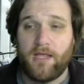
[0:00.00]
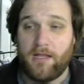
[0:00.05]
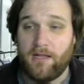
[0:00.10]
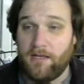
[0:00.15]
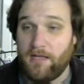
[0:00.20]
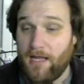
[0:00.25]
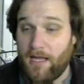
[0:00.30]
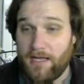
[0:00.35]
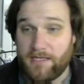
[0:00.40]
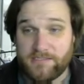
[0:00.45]

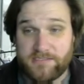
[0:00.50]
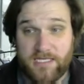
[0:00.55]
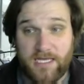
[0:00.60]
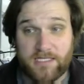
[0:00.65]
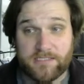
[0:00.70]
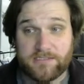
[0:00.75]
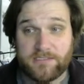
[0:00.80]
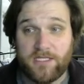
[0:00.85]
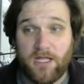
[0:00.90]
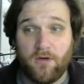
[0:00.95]
like I
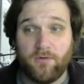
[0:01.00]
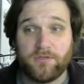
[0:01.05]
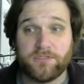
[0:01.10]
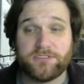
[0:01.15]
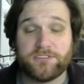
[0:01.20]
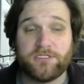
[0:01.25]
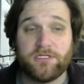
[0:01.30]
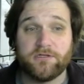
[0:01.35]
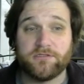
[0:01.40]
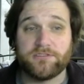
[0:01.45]
said,
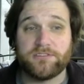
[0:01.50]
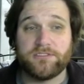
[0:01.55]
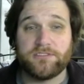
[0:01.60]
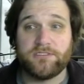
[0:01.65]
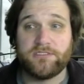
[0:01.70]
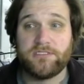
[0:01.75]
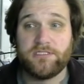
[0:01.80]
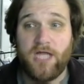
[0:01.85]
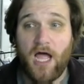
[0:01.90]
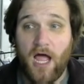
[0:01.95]
notice there's
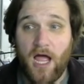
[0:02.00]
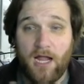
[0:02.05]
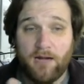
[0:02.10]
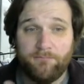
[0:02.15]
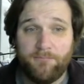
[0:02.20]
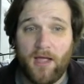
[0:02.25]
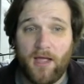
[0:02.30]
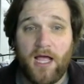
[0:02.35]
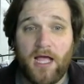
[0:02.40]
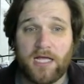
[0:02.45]

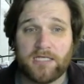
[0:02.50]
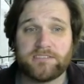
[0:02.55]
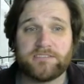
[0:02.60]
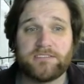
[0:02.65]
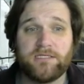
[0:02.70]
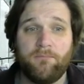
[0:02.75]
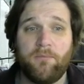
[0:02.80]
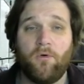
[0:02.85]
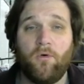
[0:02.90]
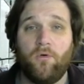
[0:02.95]
not
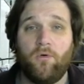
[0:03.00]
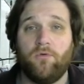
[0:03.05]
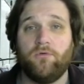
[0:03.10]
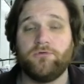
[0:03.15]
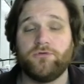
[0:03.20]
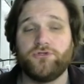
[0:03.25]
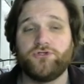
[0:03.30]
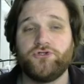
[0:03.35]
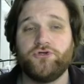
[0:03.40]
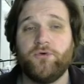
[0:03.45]
possible
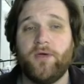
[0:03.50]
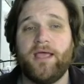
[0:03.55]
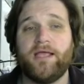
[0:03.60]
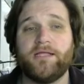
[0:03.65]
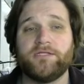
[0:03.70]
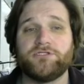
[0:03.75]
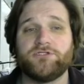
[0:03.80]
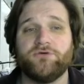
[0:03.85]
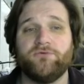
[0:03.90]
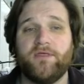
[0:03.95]
to
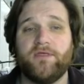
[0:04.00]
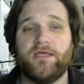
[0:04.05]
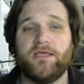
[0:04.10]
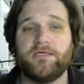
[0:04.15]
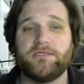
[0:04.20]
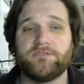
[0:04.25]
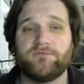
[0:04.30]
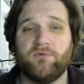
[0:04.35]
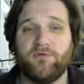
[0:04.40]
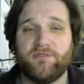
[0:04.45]
answer
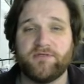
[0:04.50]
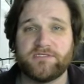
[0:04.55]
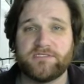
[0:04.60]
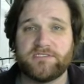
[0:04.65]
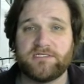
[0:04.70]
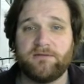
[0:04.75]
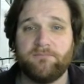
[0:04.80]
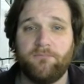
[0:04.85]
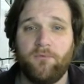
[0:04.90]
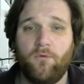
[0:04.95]
these with a
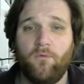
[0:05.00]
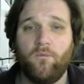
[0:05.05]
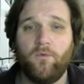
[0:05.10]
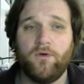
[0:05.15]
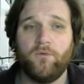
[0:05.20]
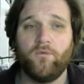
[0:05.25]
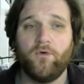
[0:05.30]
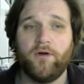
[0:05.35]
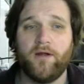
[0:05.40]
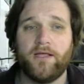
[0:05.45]
simple
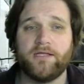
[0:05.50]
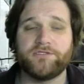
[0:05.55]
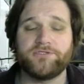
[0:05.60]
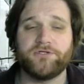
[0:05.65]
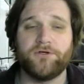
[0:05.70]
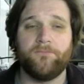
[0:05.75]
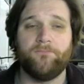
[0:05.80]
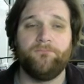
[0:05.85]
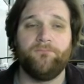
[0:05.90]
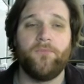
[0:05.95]
one-word
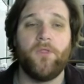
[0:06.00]
answer.